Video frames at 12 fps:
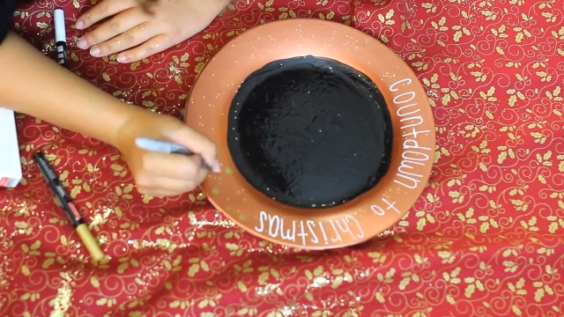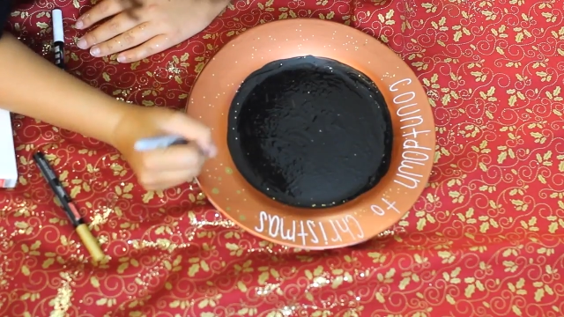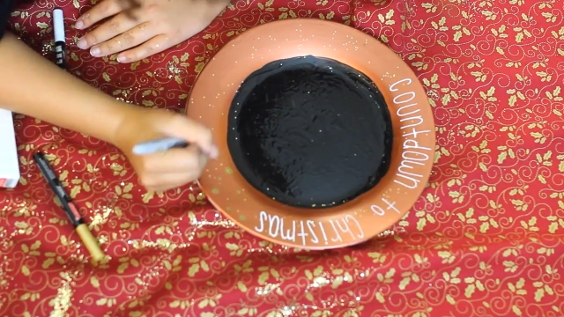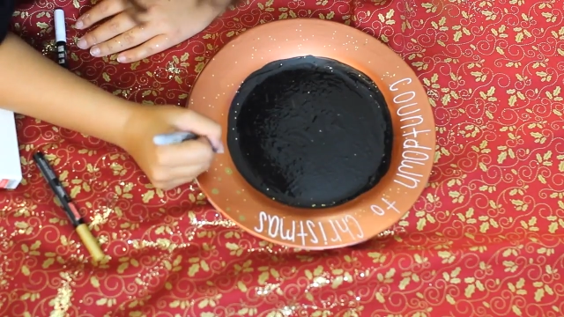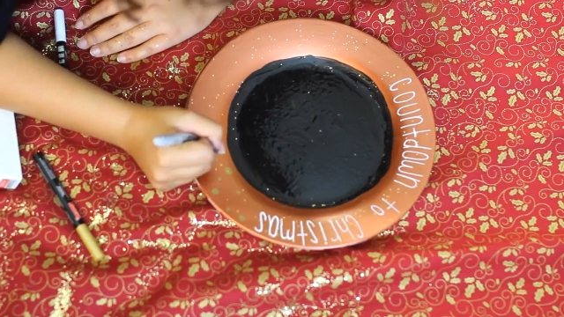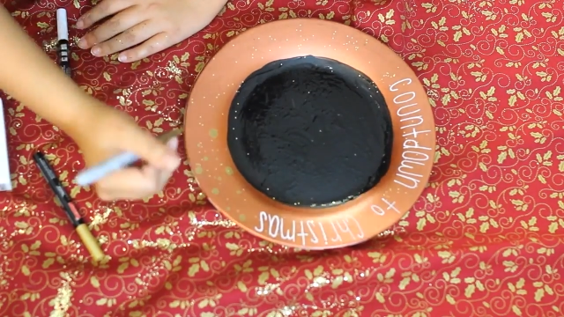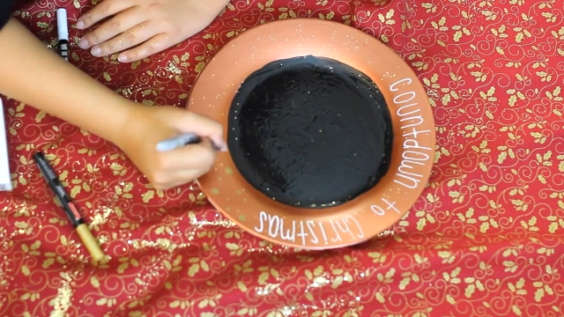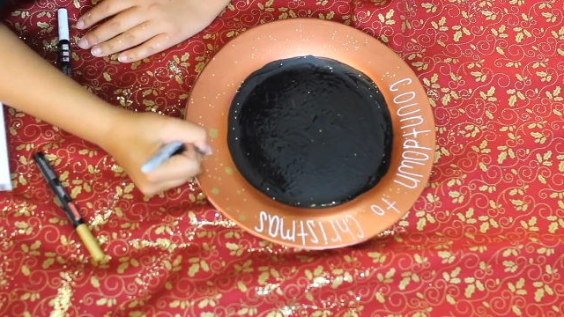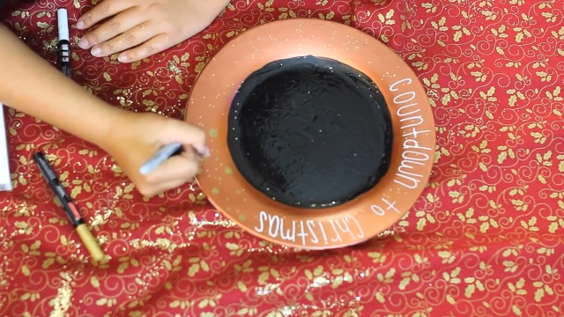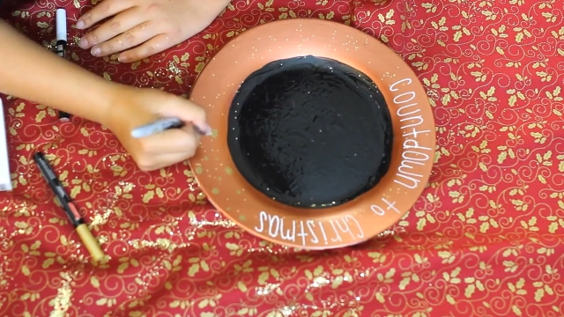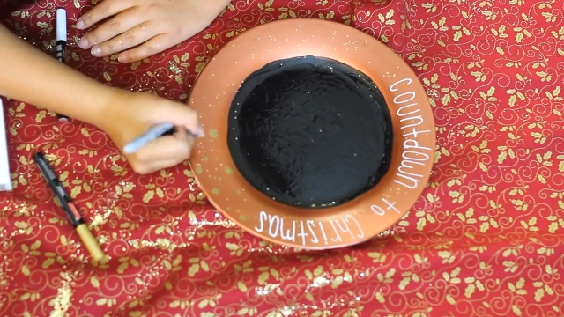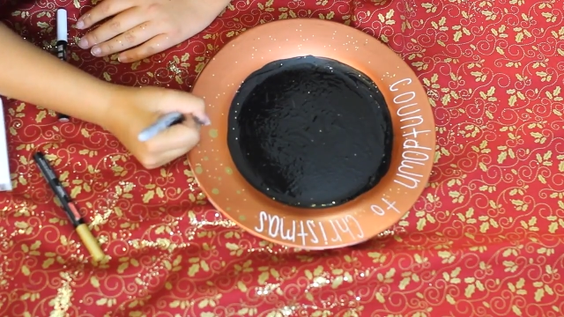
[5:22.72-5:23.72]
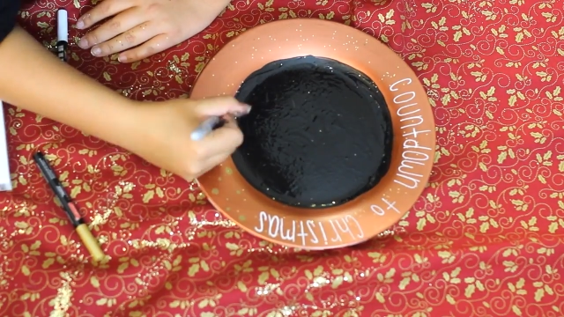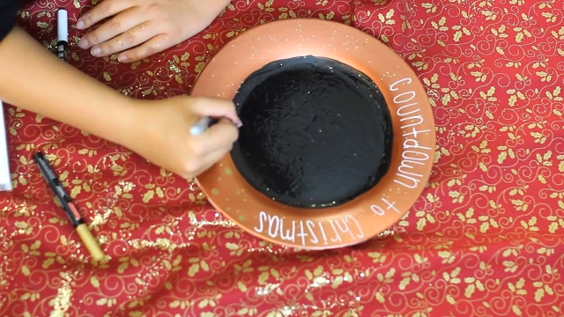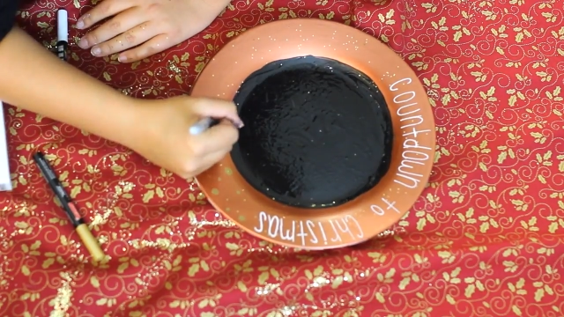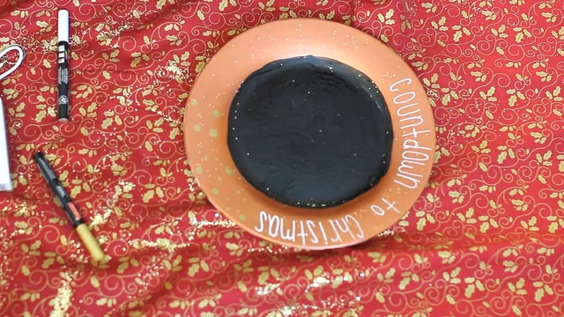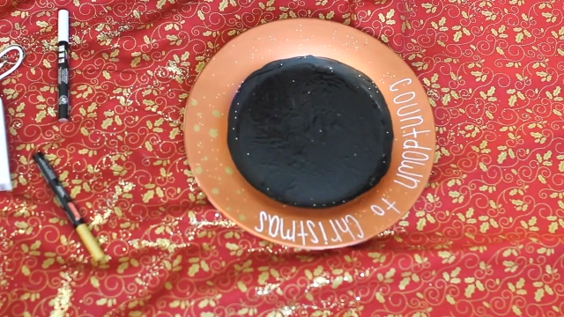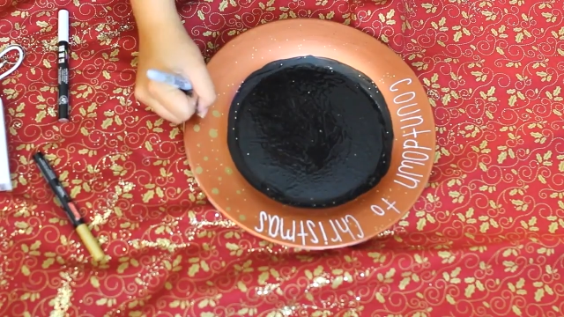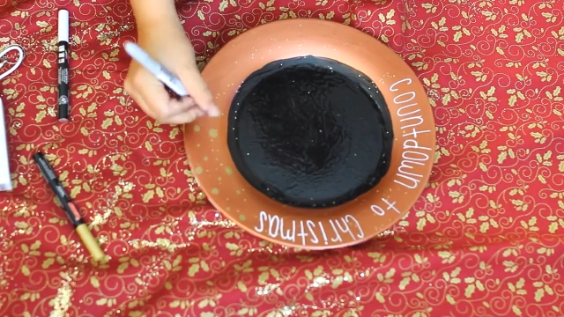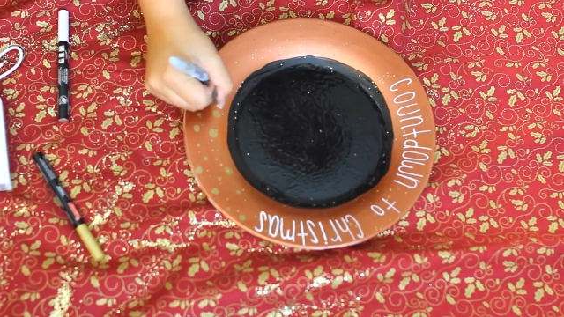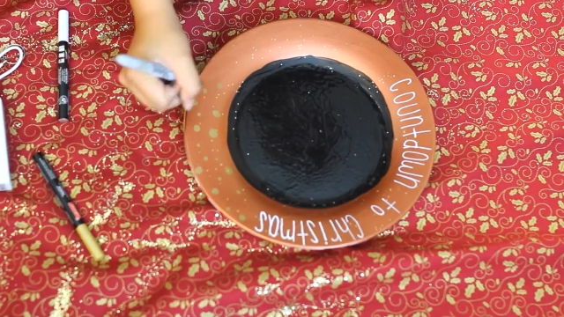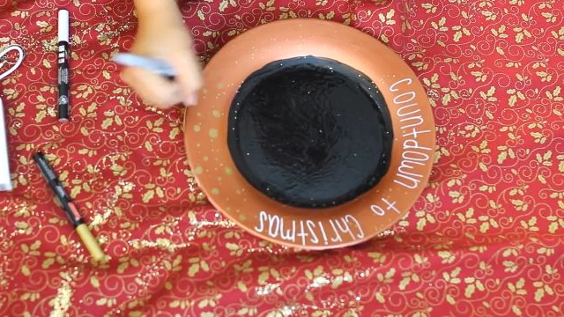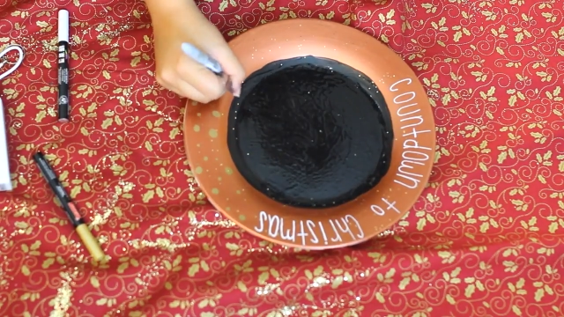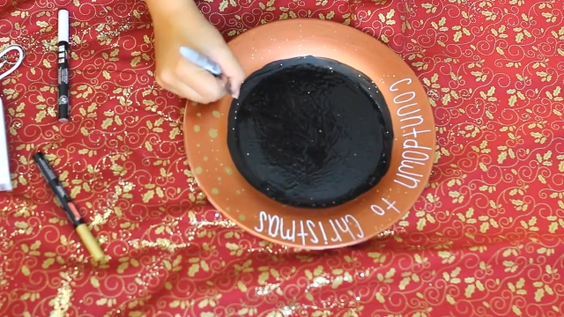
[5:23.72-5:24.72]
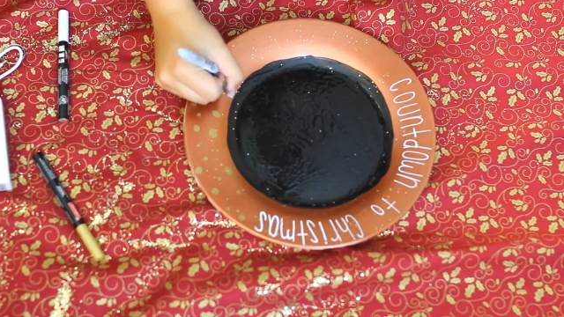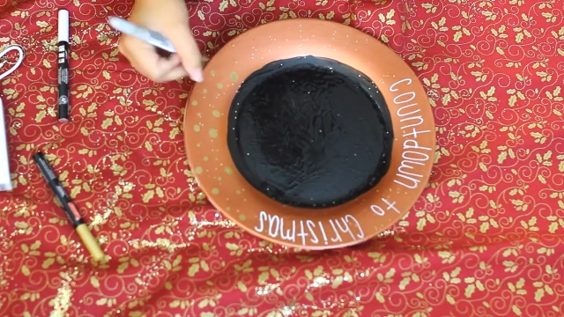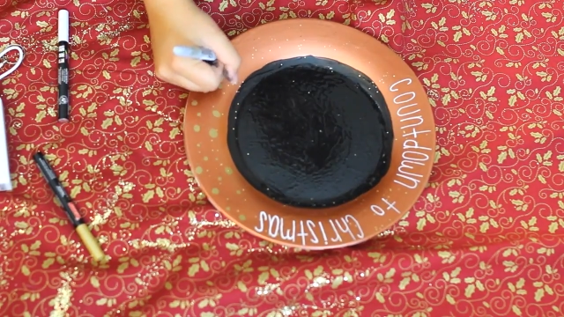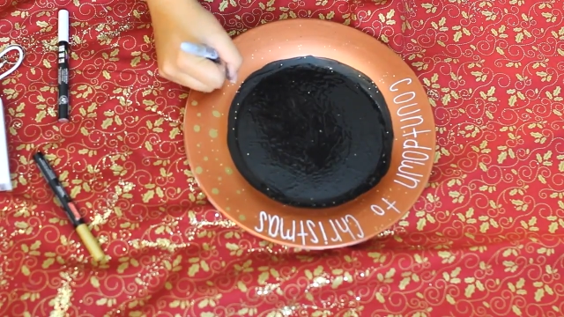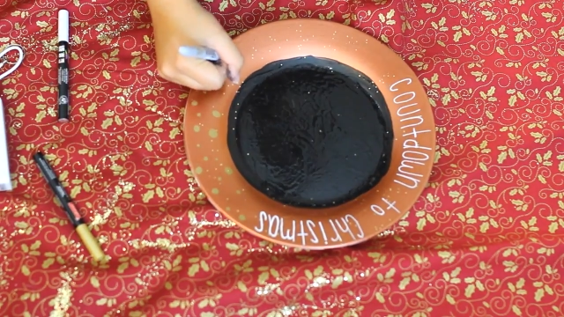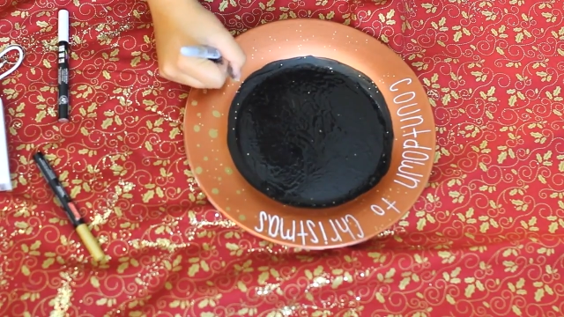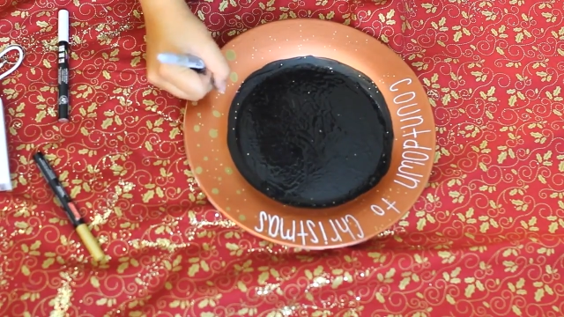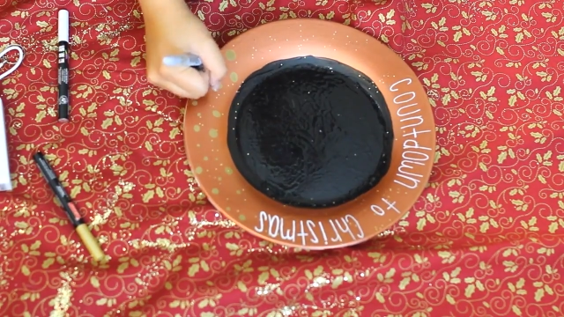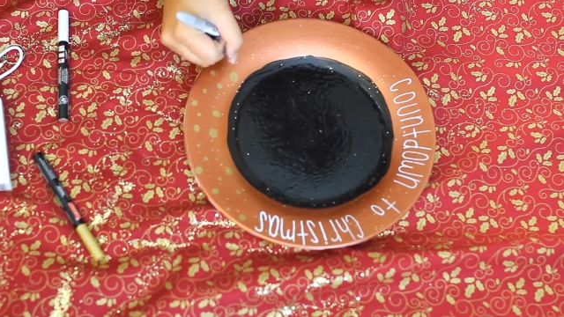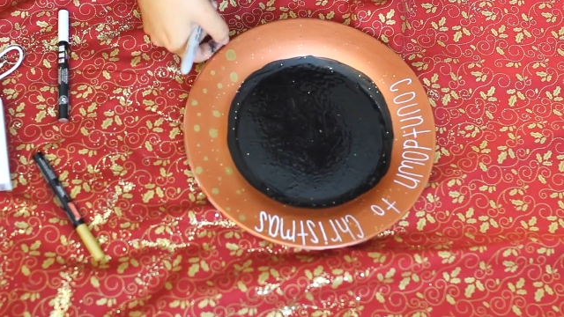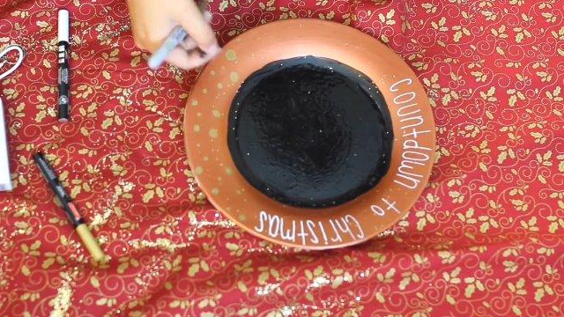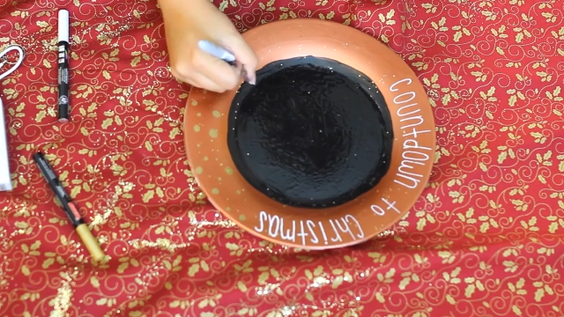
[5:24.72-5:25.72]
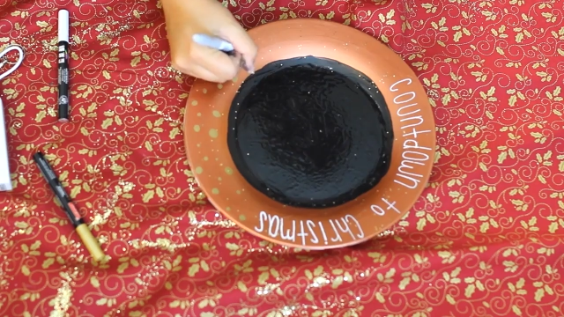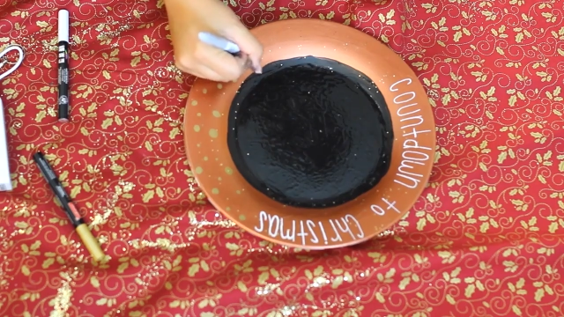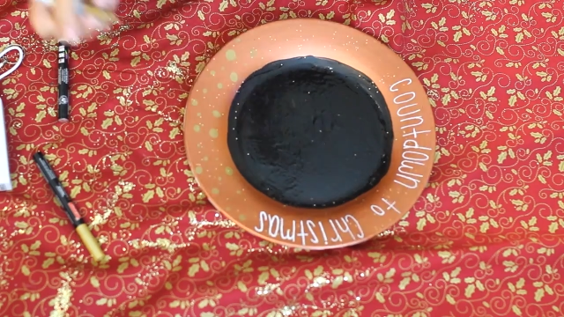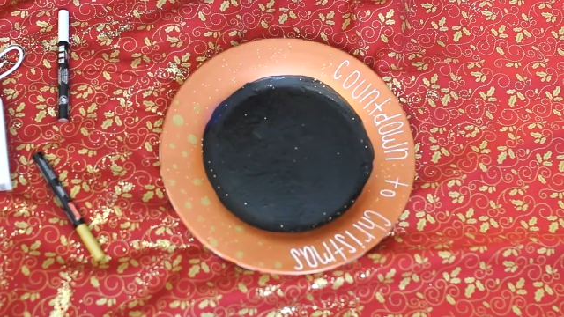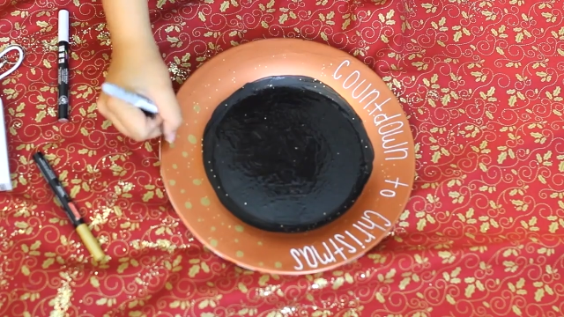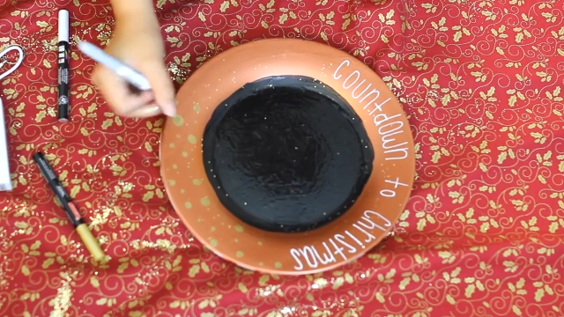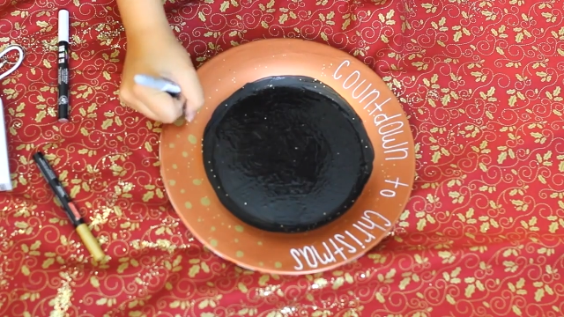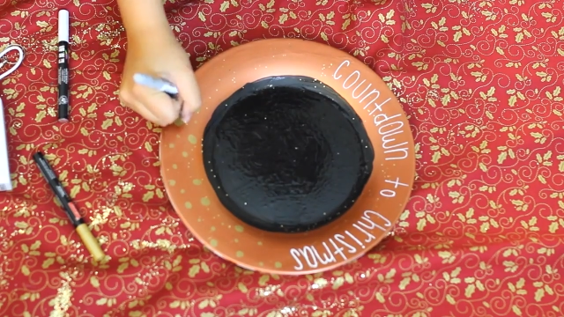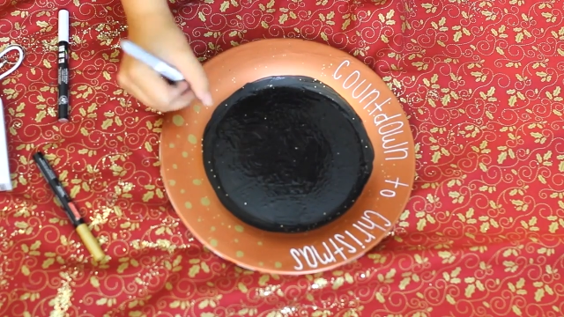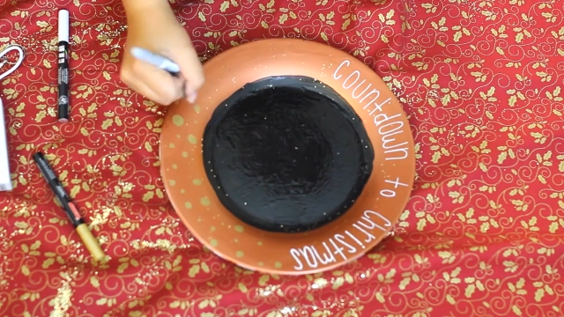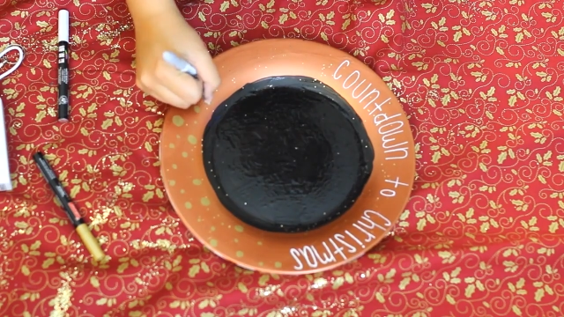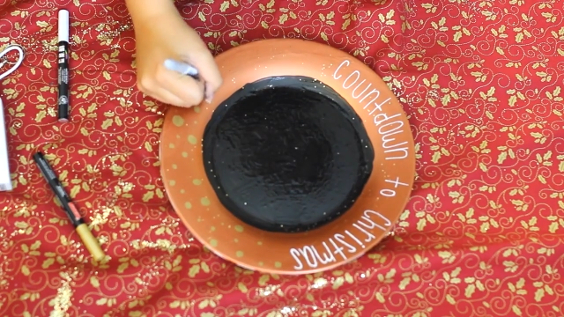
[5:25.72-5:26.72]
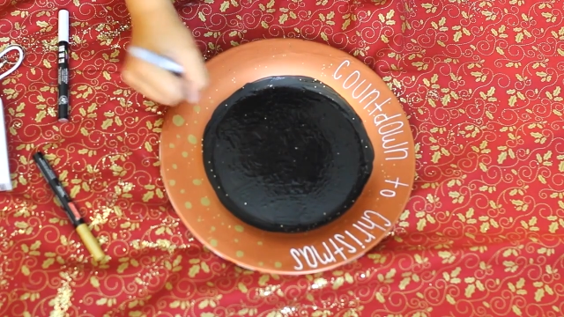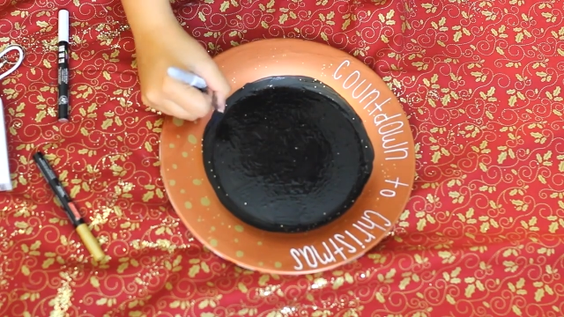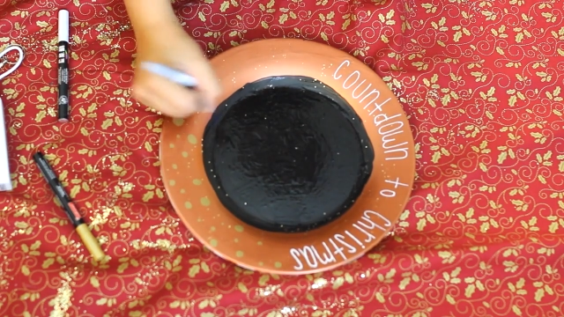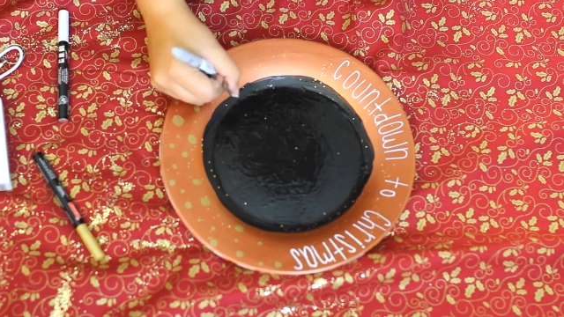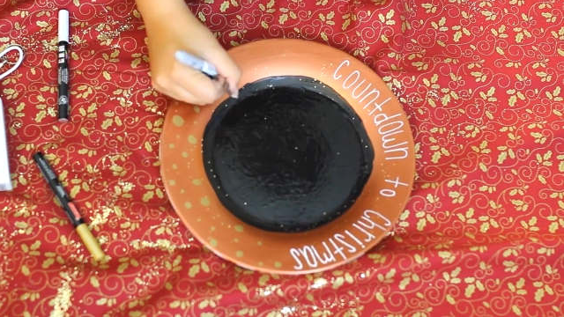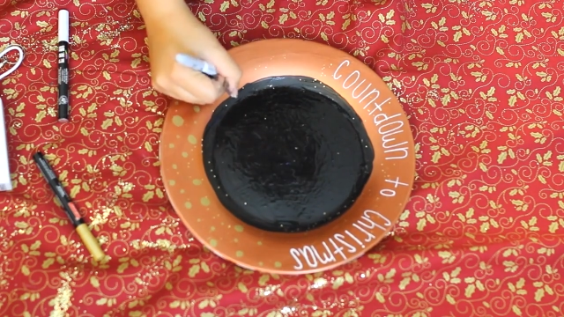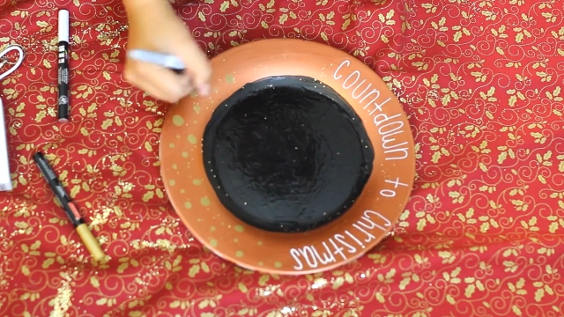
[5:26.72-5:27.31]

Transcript: Nobody's mouth can be seen.